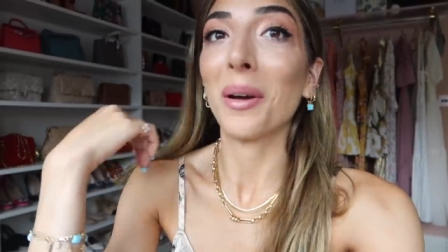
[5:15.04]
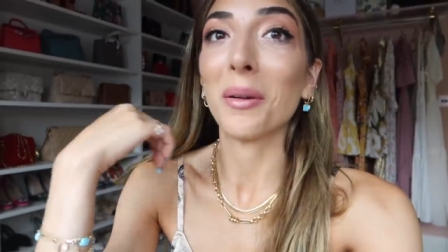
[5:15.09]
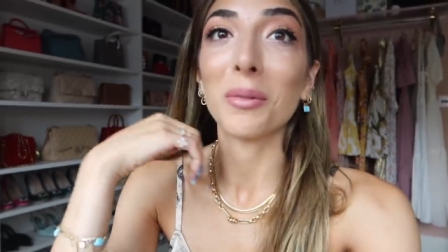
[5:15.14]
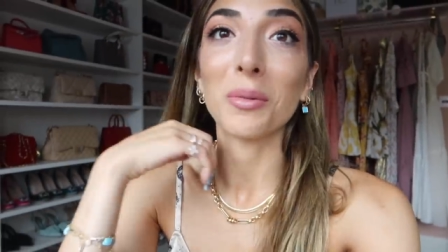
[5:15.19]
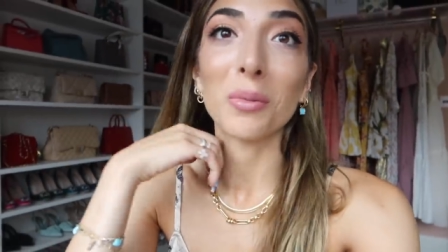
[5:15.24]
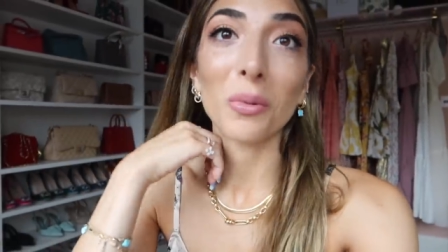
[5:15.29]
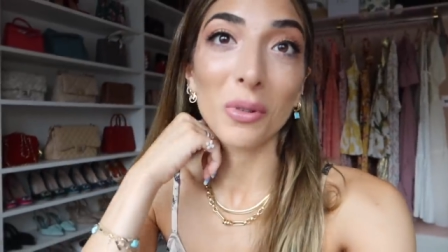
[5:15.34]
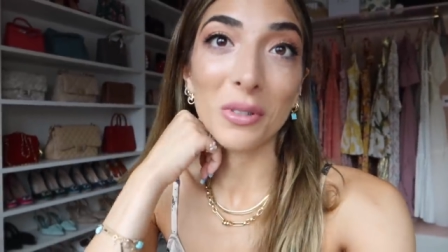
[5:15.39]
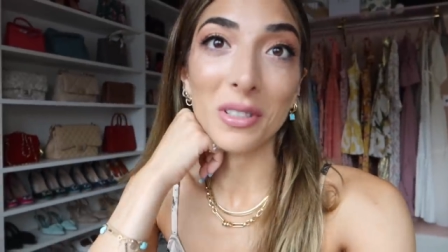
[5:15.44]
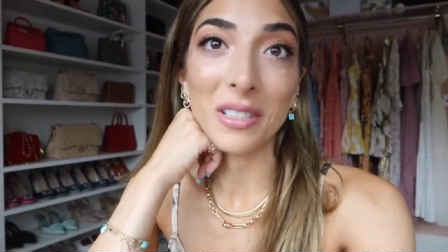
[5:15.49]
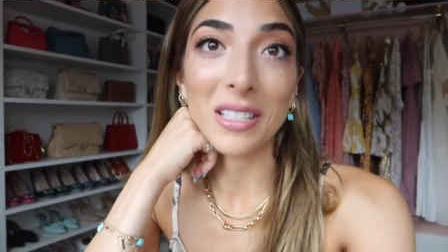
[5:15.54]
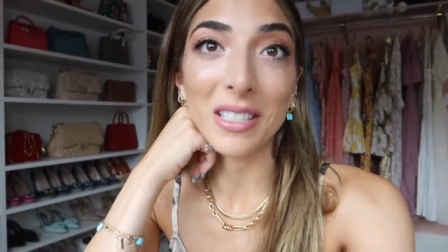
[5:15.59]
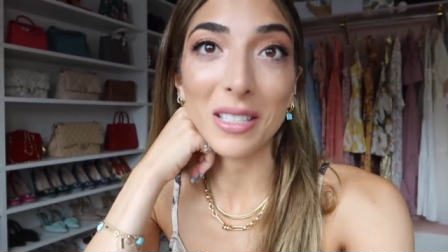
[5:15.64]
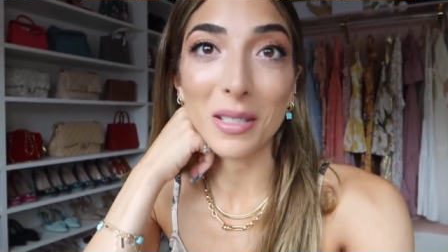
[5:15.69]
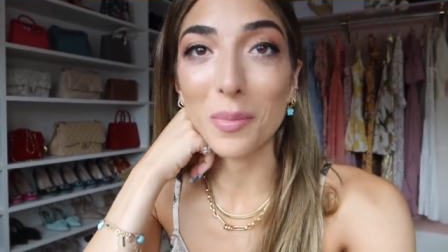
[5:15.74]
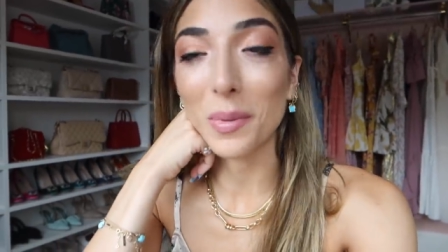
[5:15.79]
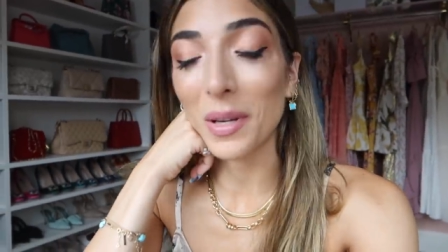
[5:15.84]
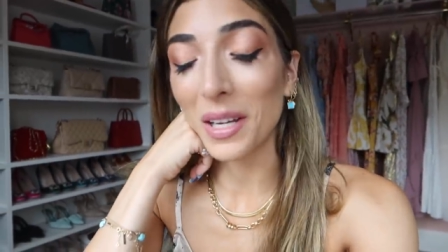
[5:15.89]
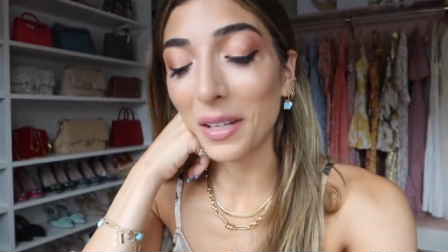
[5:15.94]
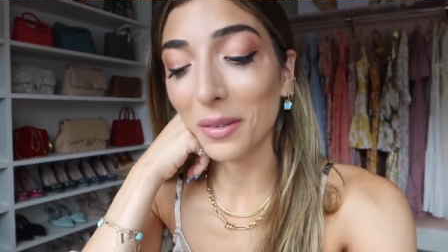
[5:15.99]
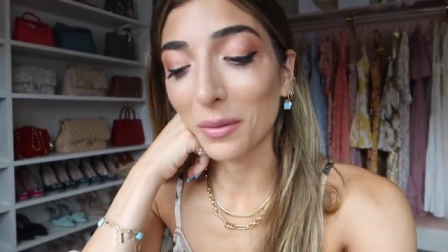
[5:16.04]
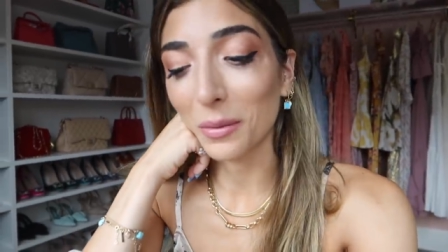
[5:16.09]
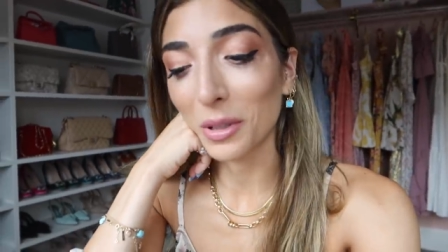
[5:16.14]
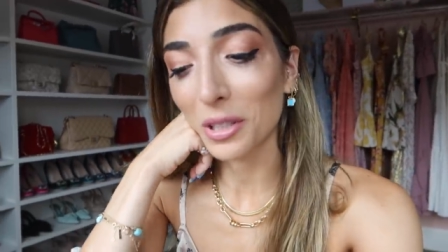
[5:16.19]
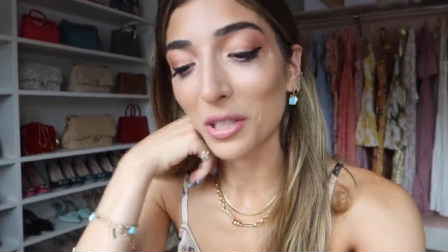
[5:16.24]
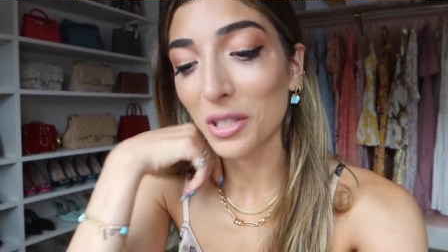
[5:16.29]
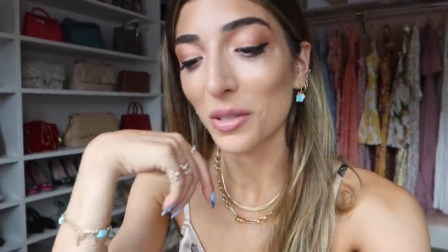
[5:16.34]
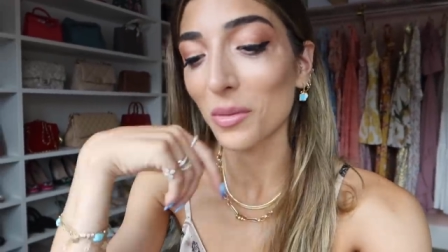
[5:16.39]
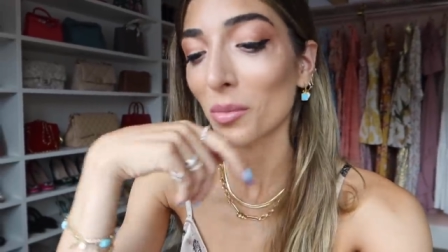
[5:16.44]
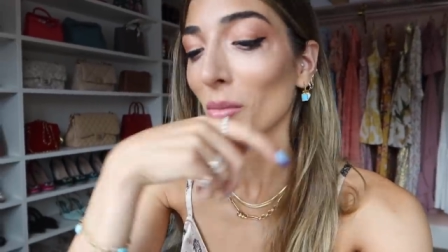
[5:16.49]
I would want it to be,
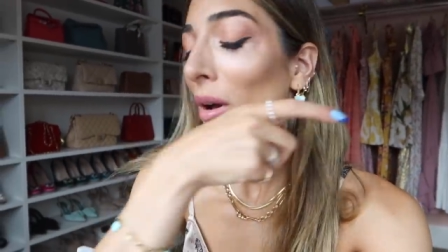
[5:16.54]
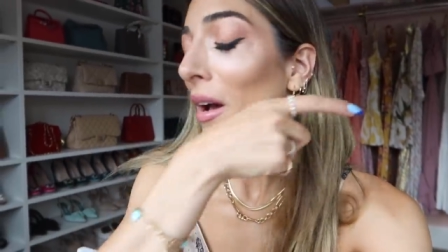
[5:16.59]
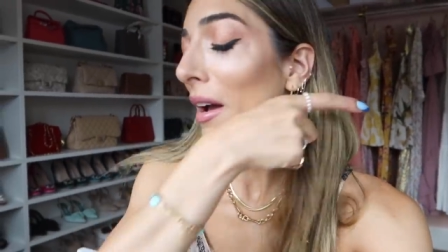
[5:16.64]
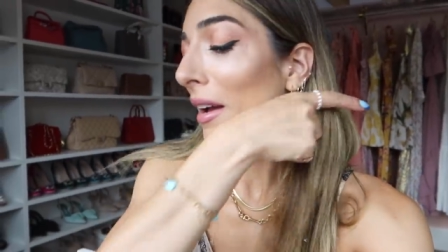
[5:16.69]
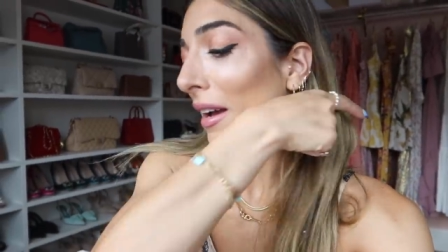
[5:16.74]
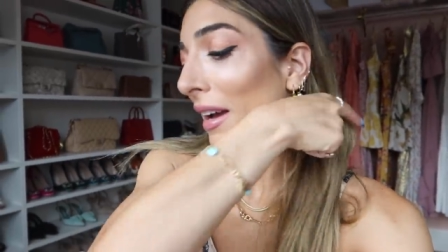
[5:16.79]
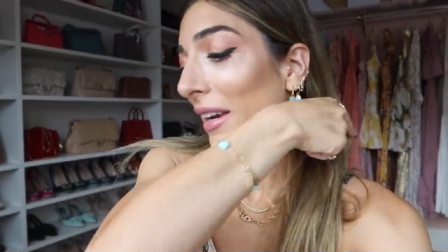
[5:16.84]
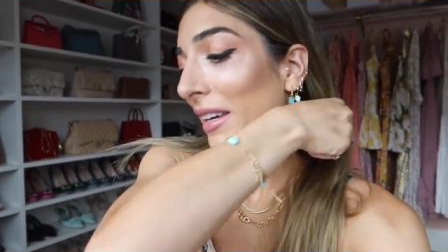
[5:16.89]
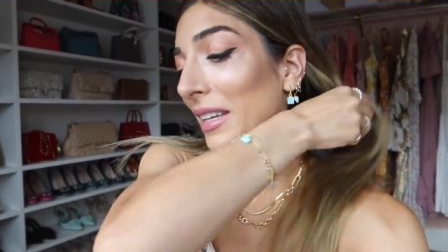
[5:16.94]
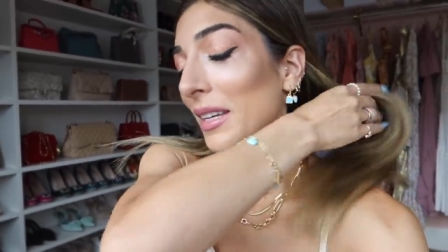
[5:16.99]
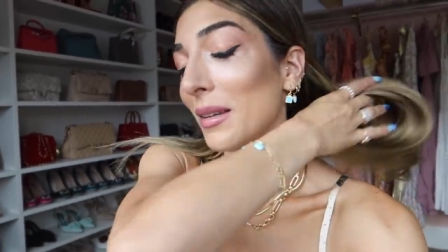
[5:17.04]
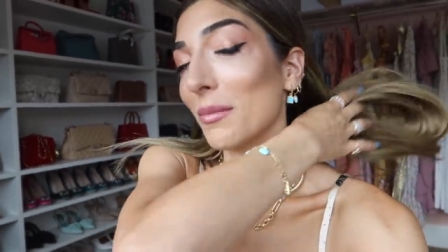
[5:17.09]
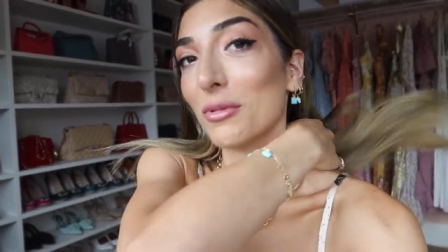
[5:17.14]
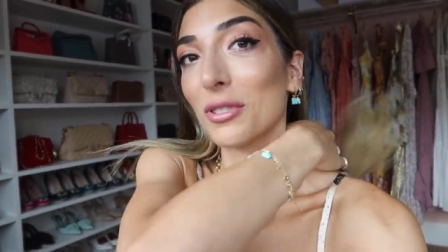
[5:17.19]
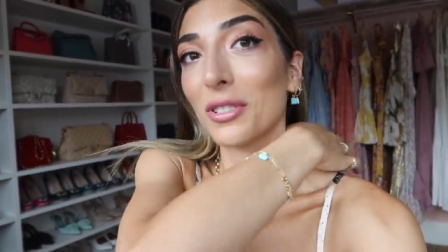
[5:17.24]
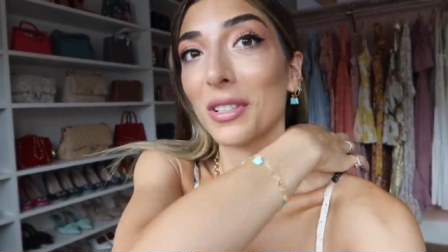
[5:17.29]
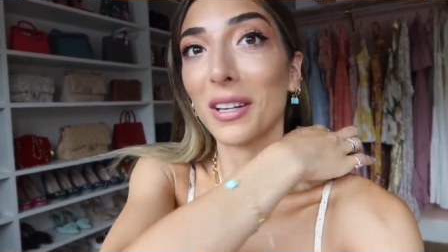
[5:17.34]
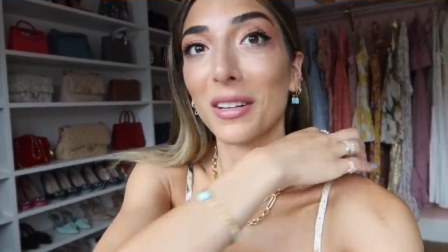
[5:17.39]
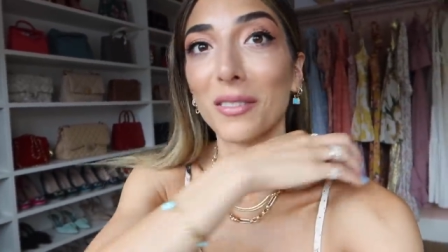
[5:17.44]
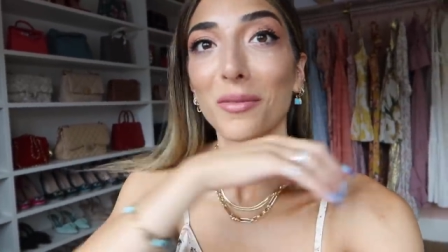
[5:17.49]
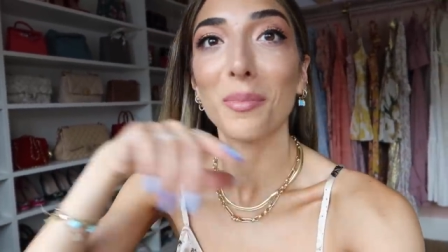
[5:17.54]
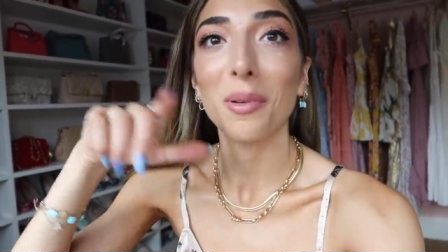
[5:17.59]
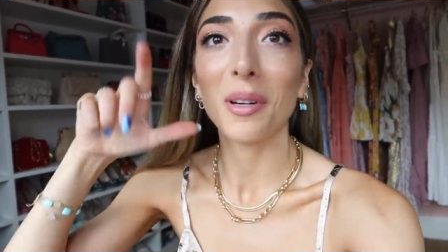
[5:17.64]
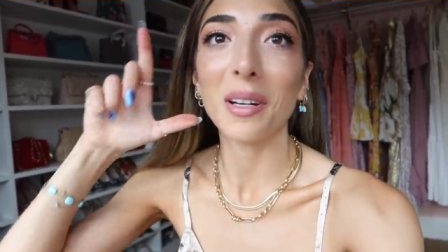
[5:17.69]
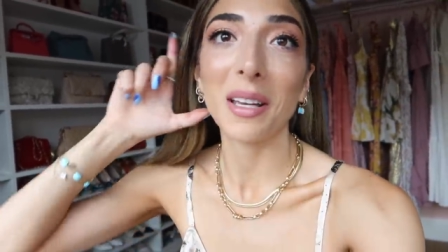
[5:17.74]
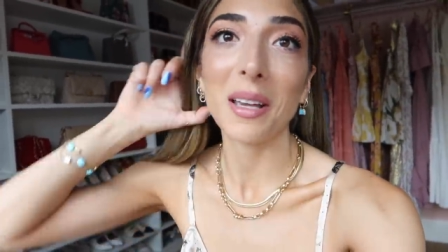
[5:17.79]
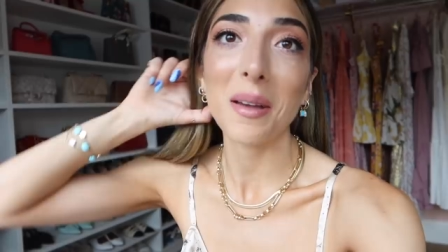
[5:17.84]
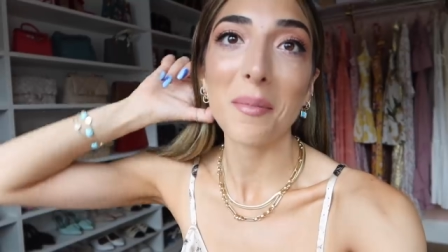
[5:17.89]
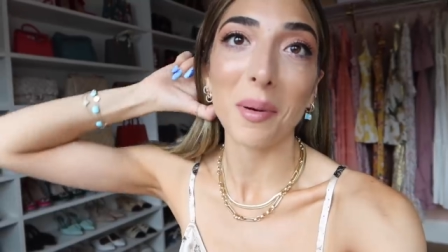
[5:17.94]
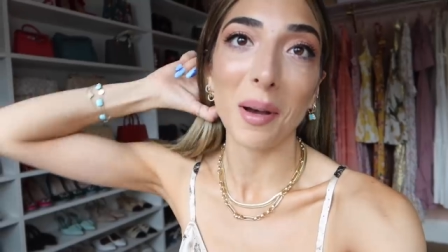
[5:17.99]
which is why I keep just kind of
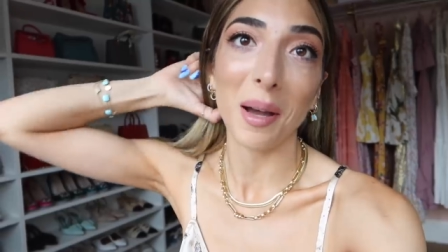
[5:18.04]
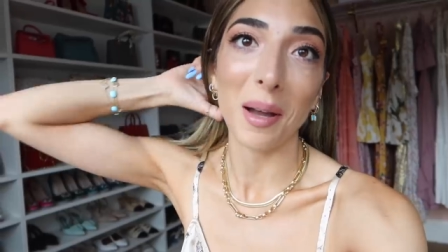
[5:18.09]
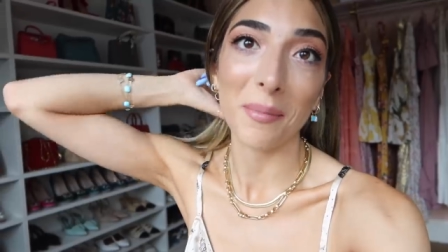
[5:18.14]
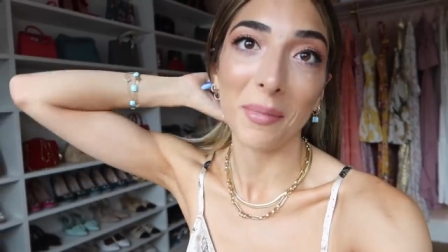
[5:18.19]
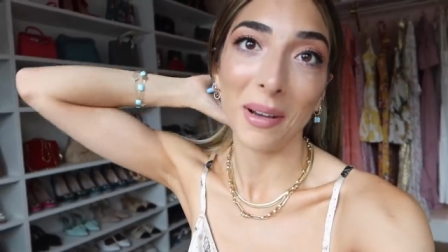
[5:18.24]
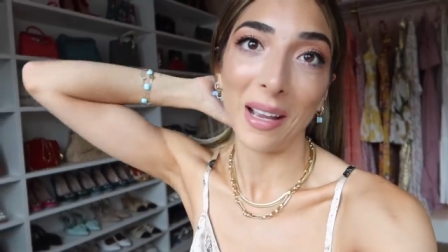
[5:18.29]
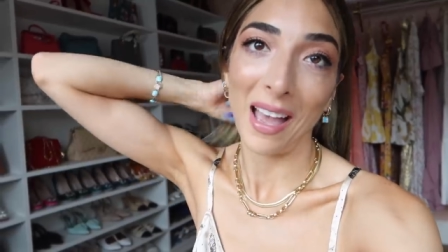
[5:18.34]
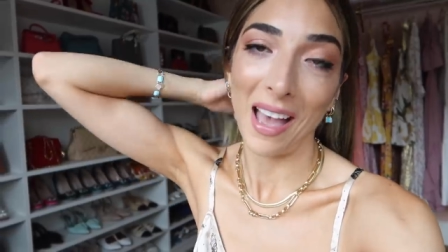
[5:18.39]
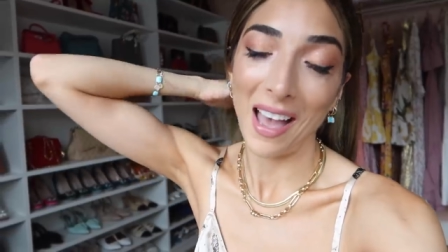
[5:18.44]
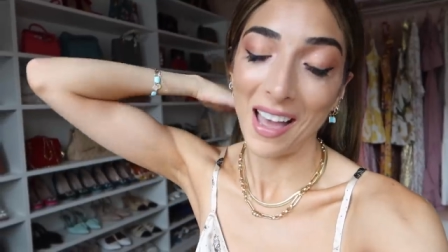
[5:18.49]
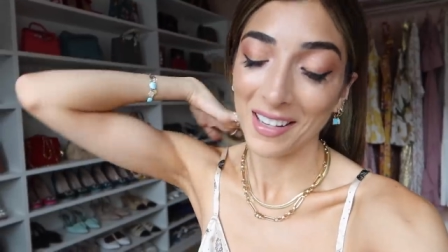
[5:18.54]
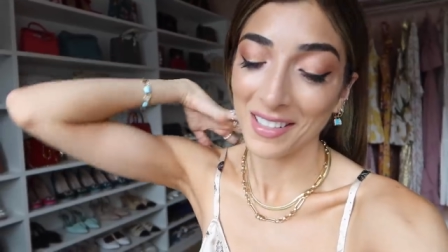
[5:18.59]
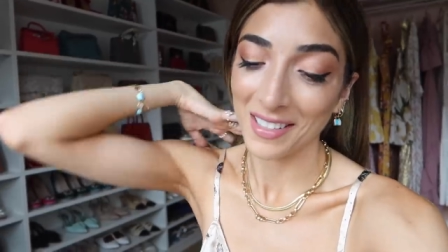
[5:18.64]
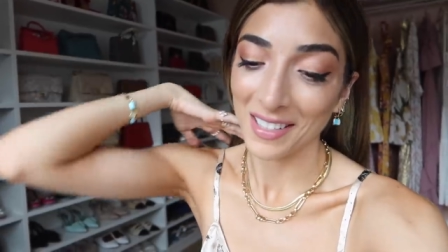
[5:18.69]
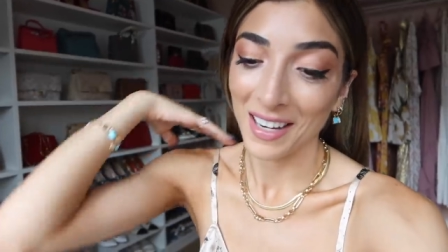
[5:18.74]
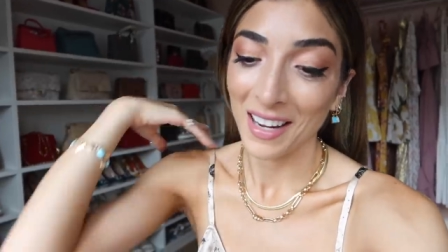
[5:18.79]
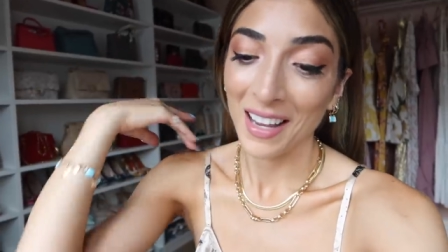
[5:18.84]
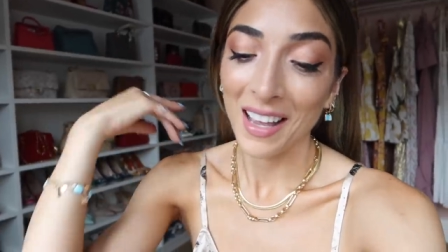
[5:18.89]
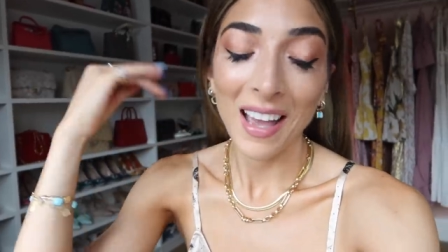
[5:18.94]
putting it behind my head.